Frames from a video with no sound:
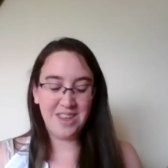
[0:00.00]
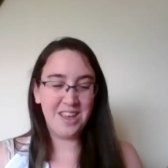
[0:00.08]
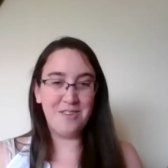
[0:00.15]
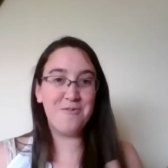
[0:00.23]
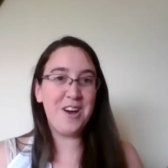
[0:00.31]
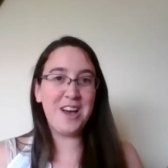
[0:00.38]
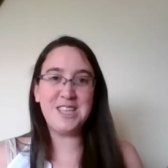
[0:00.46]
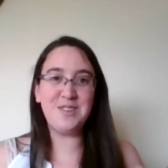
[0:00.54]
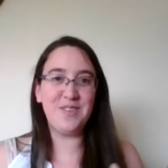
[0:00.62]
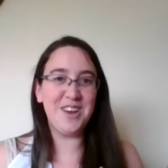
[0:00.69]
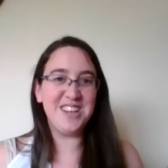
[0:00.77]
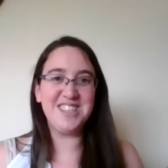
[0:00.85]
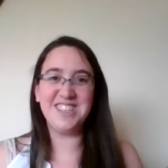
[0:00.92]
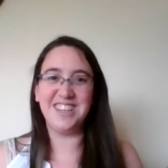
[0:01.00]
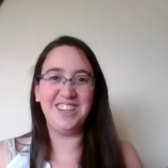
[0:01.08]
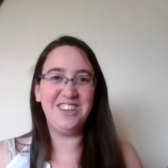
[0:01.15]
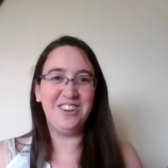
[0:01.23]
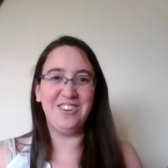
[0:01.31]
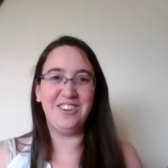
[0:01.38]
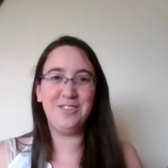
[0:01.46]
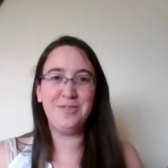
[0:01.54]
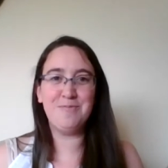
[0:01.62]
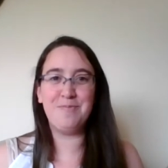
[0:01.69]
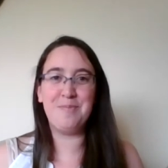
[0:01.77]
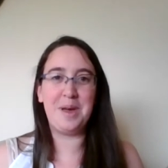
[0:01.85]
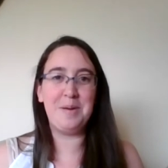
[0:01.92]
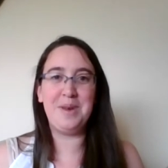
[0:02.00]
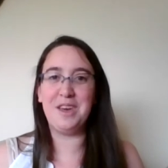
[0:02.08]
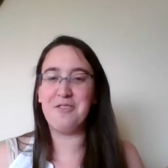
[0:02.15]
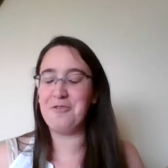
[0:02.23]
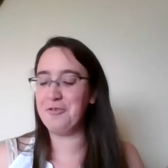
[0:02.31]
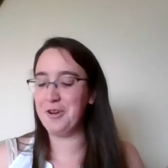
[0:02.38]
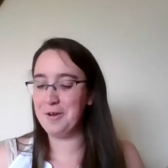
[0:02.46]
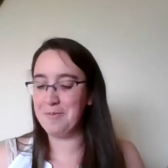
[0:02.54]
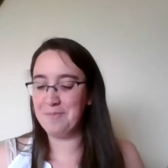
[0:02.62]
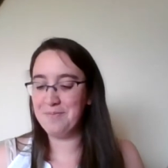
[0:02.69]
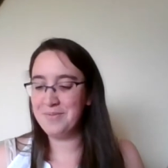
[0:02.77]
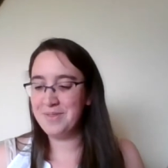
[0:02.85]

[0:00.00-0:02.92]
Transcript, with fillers: and vice versa. You know, maybe if um,